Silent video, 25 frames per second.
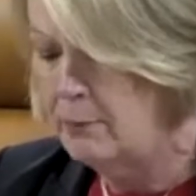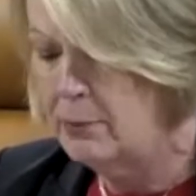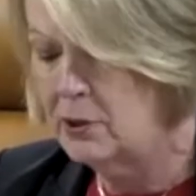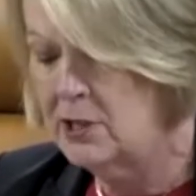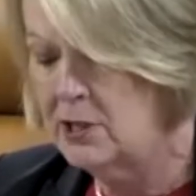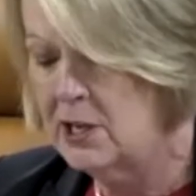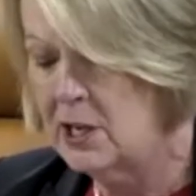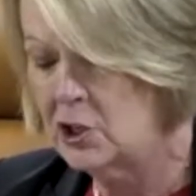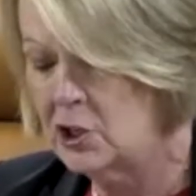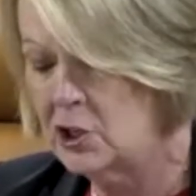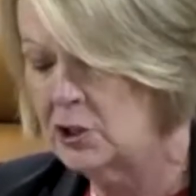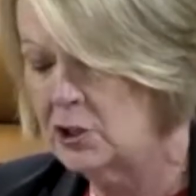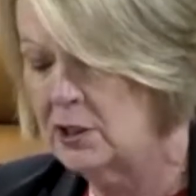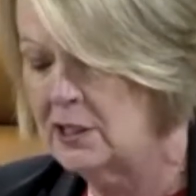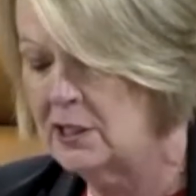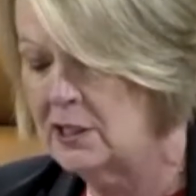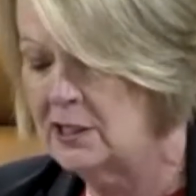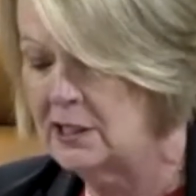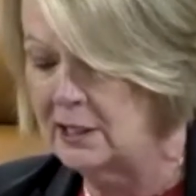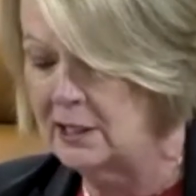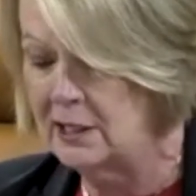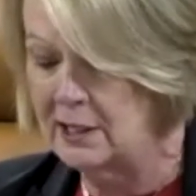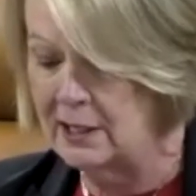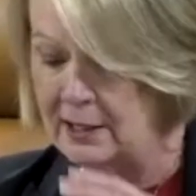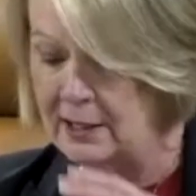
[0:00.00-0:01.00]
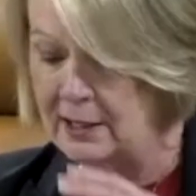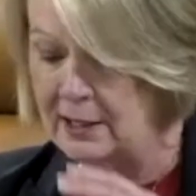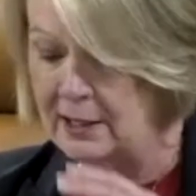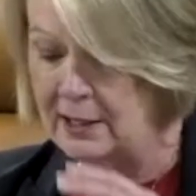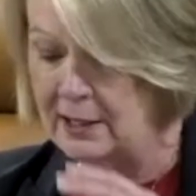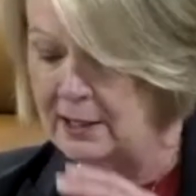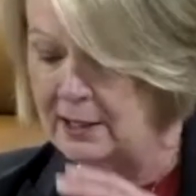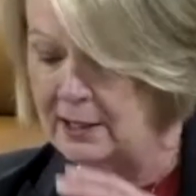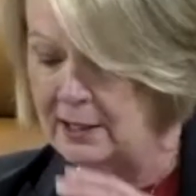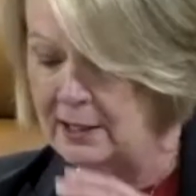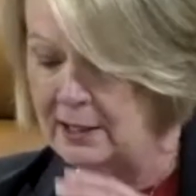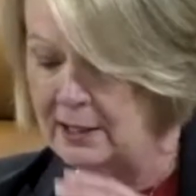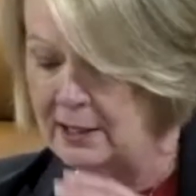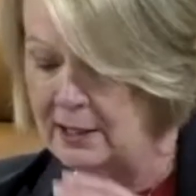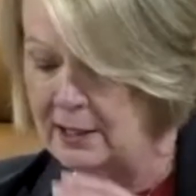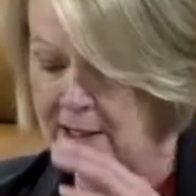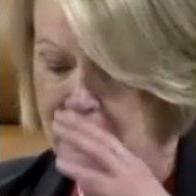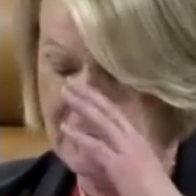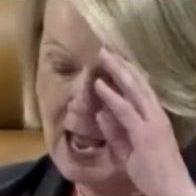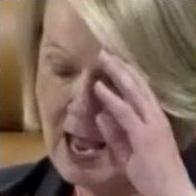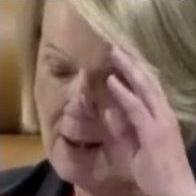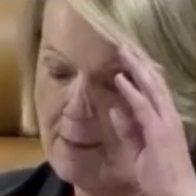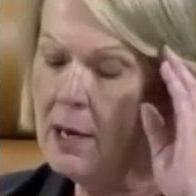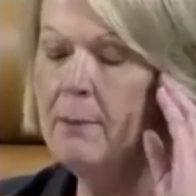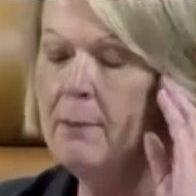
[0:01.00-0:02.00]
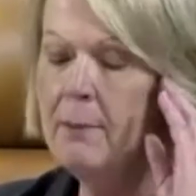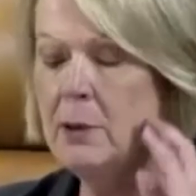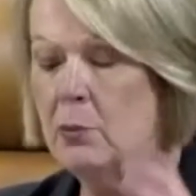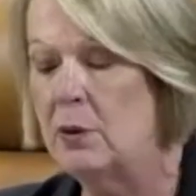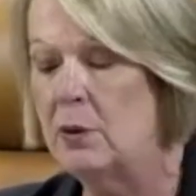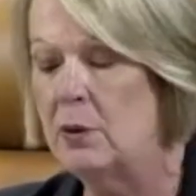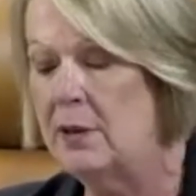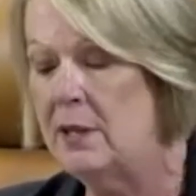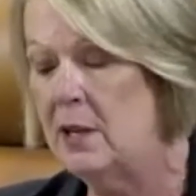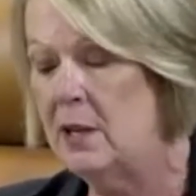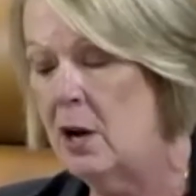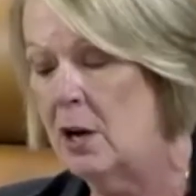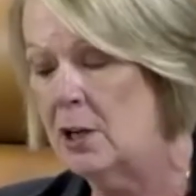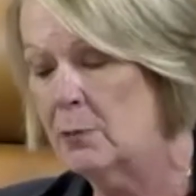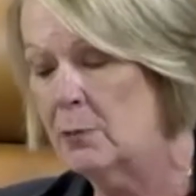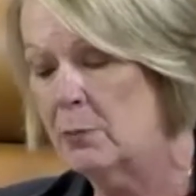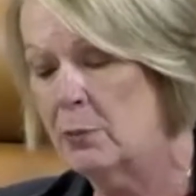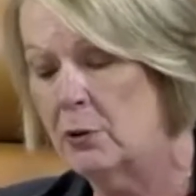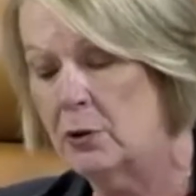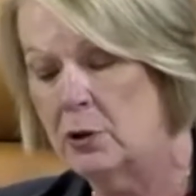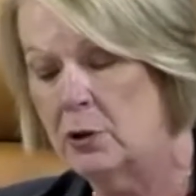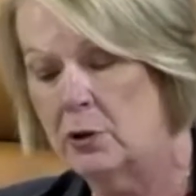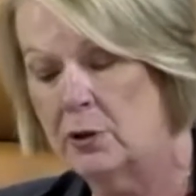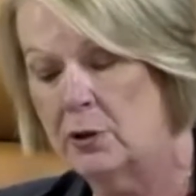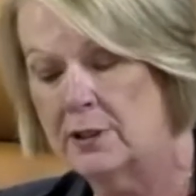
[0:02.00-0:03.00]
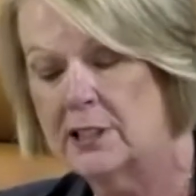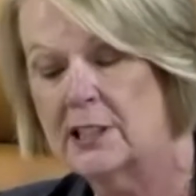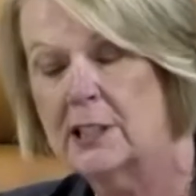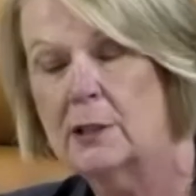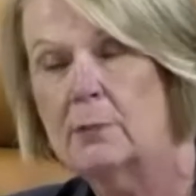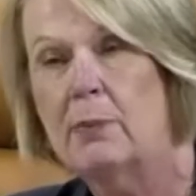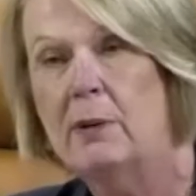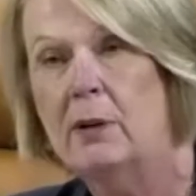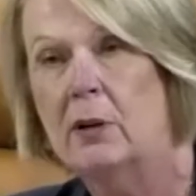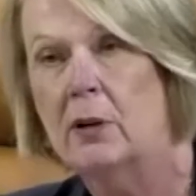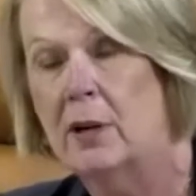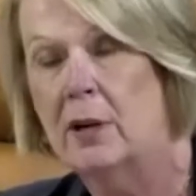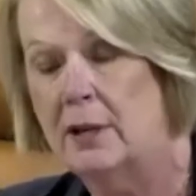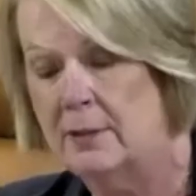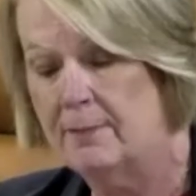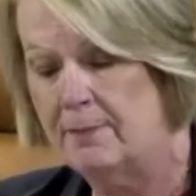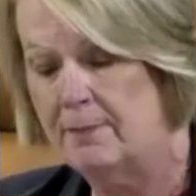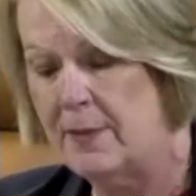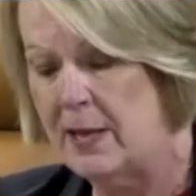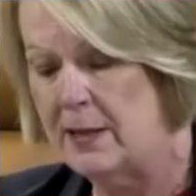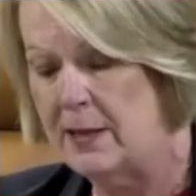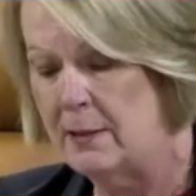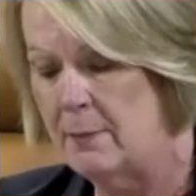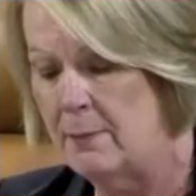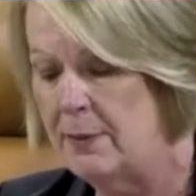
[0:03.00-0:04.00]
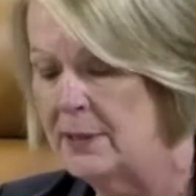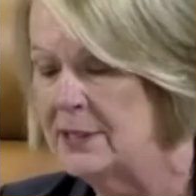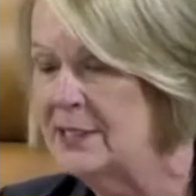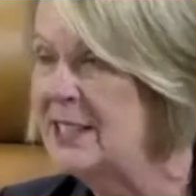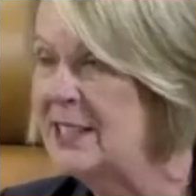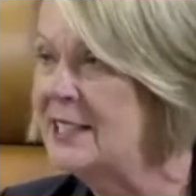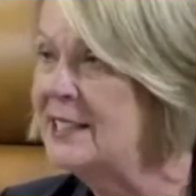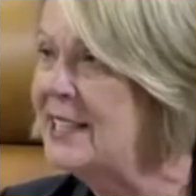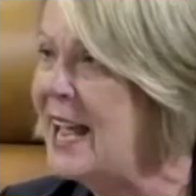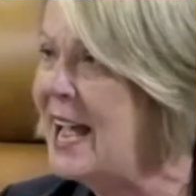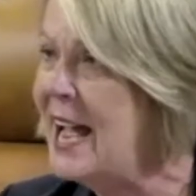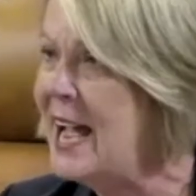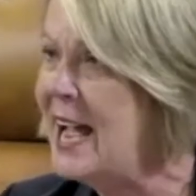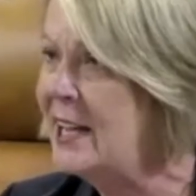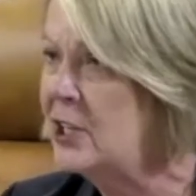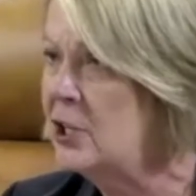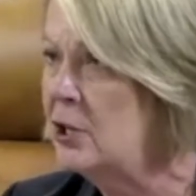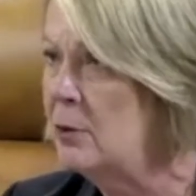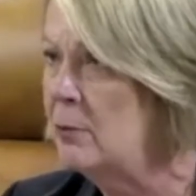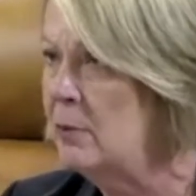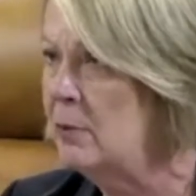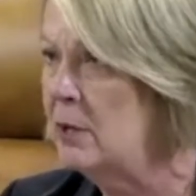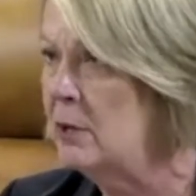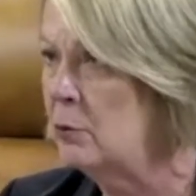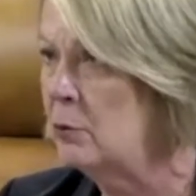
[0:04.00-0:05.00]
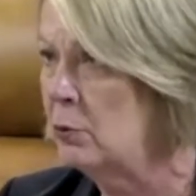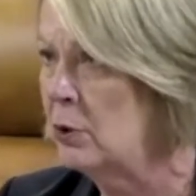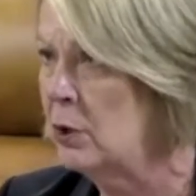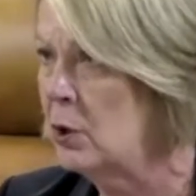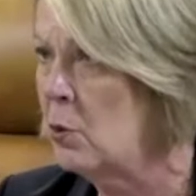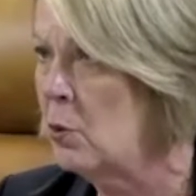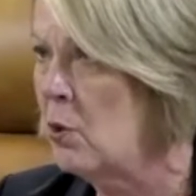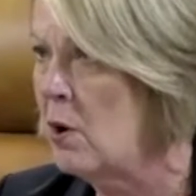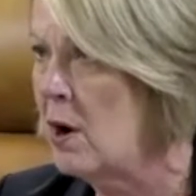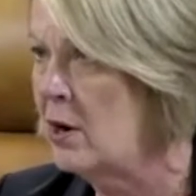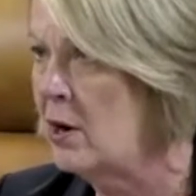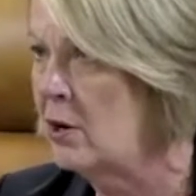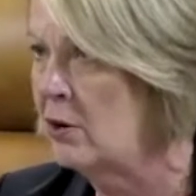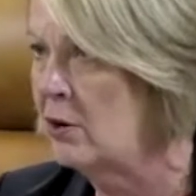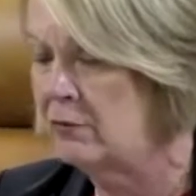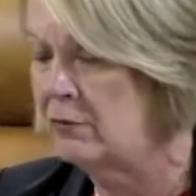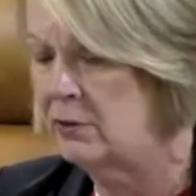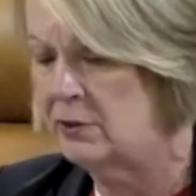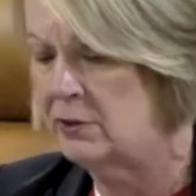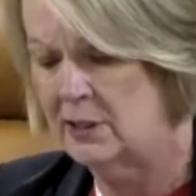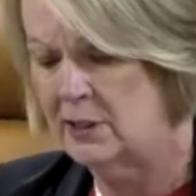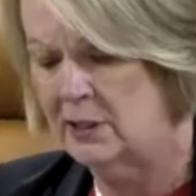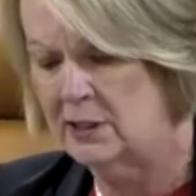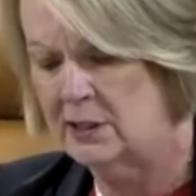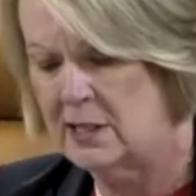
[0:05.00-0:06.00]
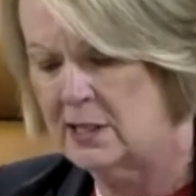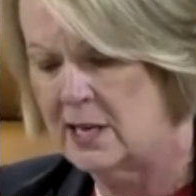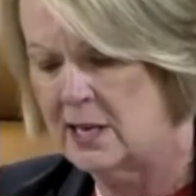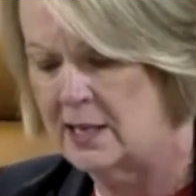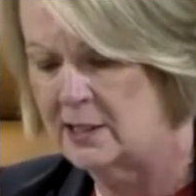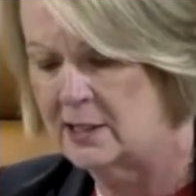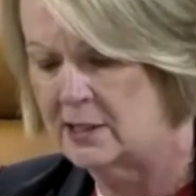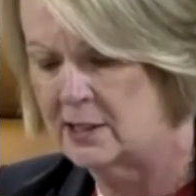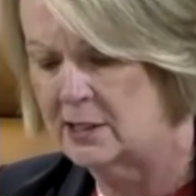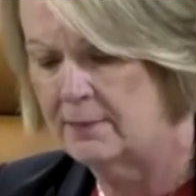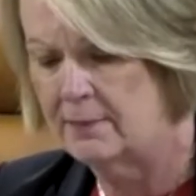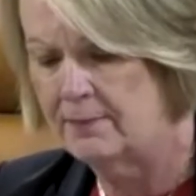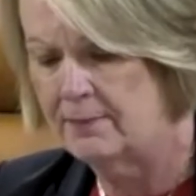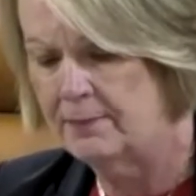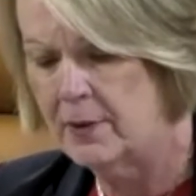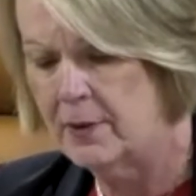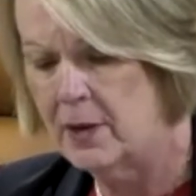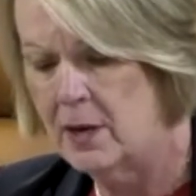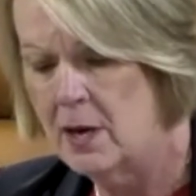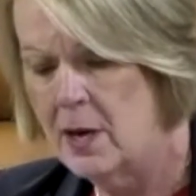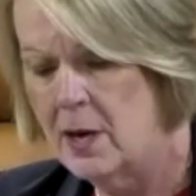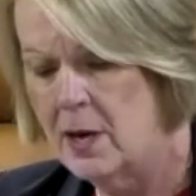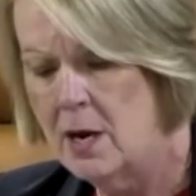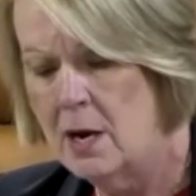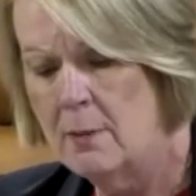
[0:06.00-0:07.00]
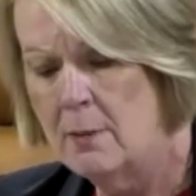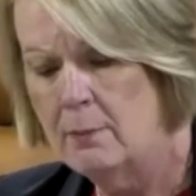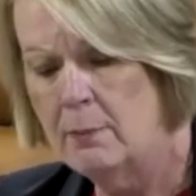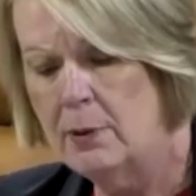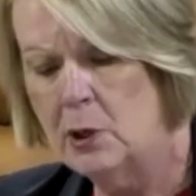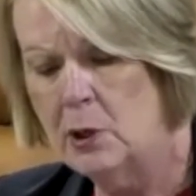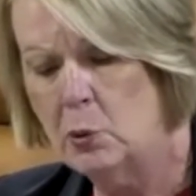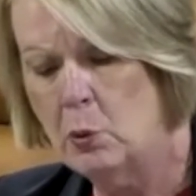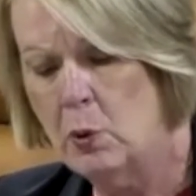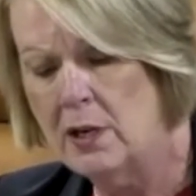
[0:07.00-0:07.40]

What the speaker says: potentially signaling a gap between the entrepreneurial spirit and the business acumen required for success.